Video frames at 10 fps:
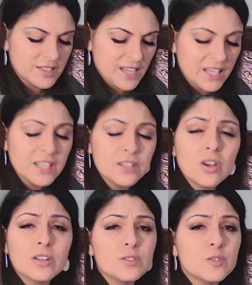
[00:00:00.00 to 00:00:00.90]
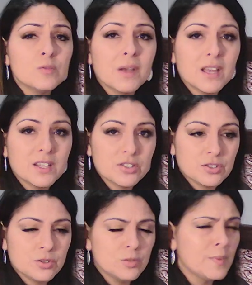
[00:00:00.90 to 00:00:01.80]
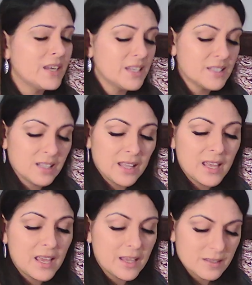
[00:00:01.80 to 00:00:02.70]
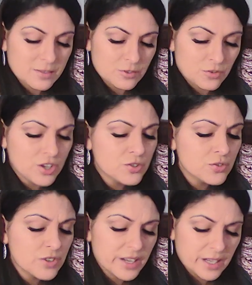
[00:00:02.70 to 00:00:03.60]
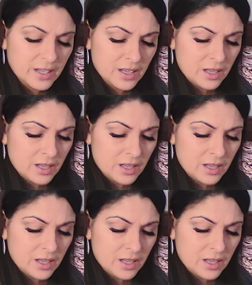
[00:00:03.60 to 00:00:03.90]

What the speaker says: taking on too much, too many delays, drudgery.